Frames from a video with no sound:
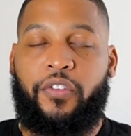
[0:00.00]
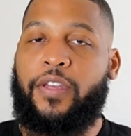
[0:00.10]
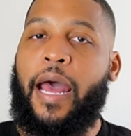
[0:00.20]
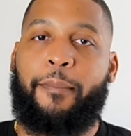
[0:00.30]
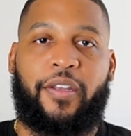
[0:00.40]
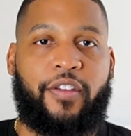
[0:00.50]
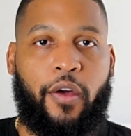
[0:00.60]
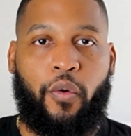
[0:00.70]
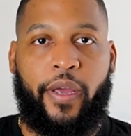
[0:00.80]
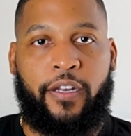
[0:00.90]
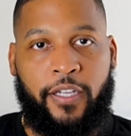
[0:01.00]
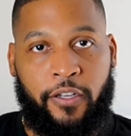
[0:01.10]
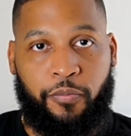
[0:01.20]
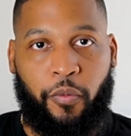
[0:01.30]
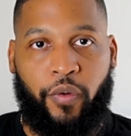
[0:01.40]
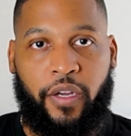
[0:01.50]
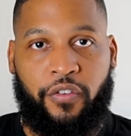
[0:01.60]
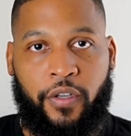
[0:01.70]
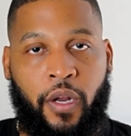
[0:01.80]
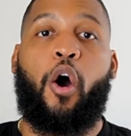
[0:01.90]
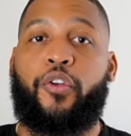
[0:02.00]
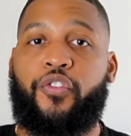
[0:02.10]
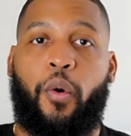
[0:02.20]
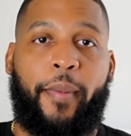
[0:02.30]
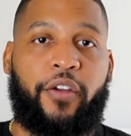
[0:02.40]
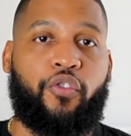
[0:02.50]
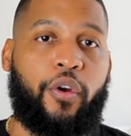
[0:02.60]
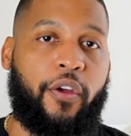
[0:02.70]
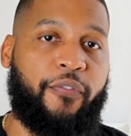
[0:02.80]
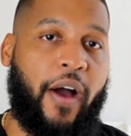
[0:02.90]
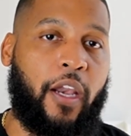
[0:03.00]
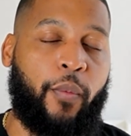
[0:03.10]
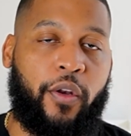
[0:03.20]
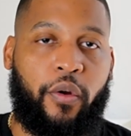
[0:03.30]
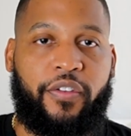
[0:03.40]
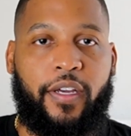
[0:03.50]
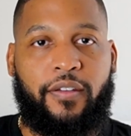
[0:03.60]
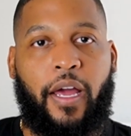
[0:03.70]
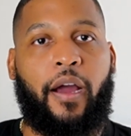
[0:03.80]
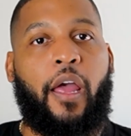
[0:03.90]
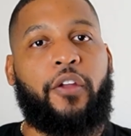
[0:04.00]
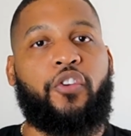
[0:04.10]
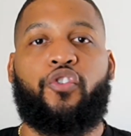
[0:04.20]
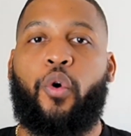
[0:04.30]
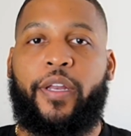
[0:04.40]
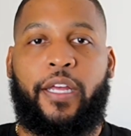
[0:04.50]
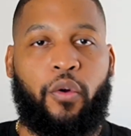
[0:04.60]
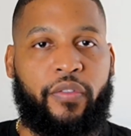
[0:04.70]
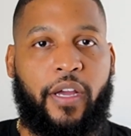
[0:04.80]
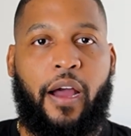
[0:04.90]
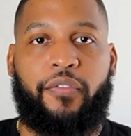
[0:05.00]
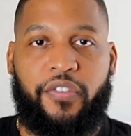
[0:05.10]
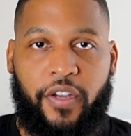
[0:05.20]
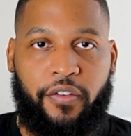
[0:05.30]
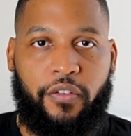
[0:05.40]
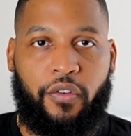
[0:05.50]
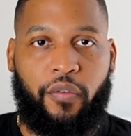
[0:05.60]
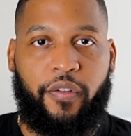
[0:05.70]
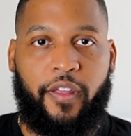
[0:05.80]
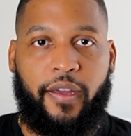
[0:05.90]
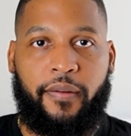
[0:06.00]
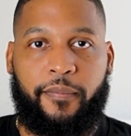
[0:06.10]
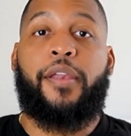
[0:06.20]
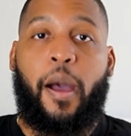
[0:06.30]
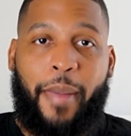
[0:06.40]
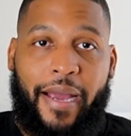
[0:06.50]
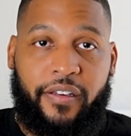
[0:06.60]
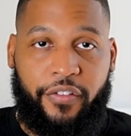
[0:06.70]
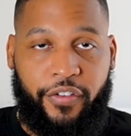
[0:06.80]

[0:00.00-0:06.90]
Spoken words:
to not miss out on any inspiration. Also, make sure you're following on TikTok to join in on the conversations over there. Now back to